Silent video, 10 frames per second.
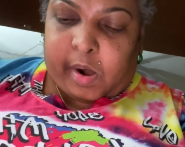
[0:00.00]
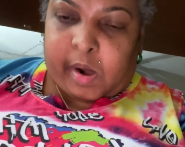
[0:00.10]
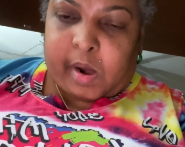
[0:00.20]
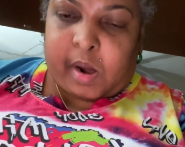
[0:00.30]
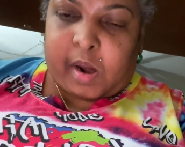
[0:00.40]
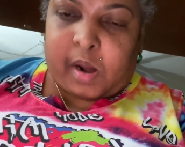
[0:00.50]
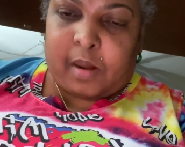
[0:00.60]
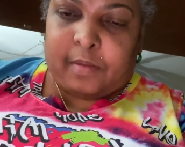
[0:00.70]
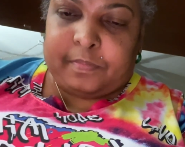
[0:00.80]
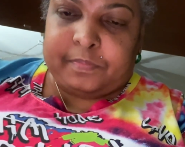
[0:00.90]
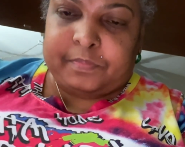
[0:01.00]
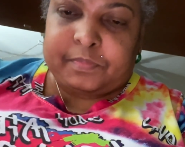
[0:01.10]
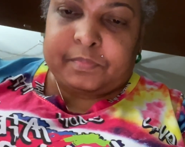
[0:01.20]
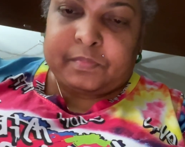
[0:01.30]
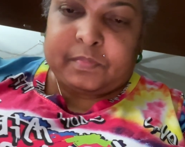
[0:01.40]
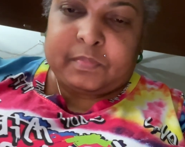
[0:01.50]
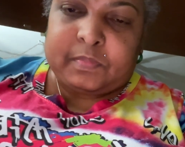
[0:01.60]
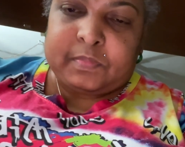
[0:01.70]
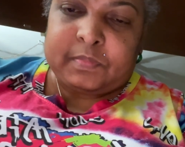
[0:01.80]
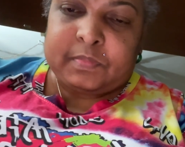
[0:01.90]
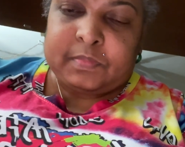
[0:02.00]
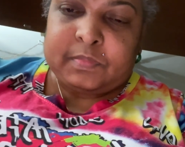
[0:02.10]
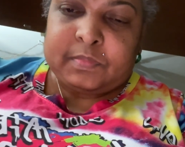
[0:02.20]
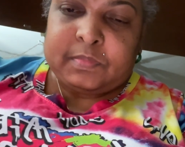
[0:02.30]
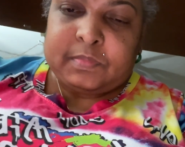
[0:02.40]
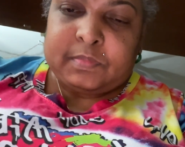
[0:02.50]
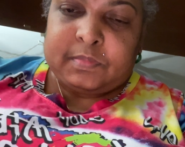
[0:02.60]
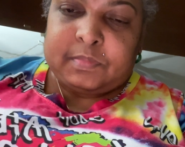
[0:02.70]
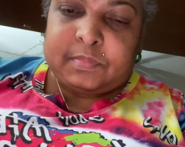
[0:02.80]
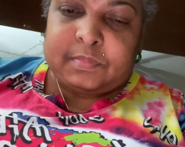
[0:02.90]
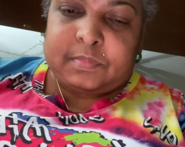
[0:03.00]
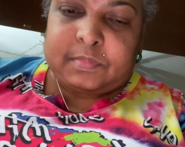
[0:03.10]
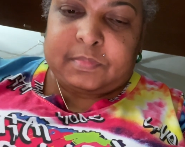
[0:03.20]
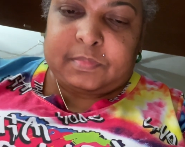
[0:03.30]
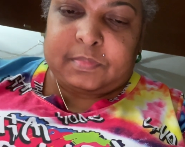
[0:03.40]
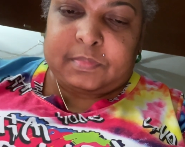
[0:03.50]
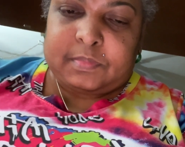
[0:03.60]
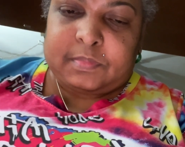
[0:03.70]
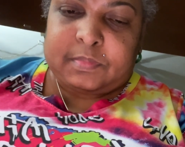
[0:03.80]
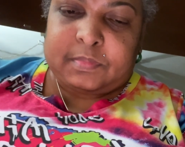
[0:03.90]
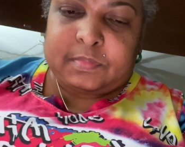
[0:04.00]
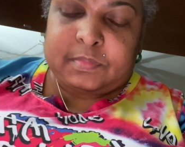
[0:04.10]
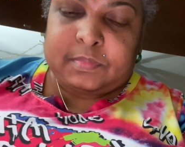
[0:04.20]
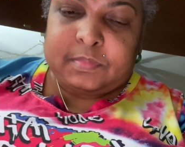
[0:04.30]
[no speech]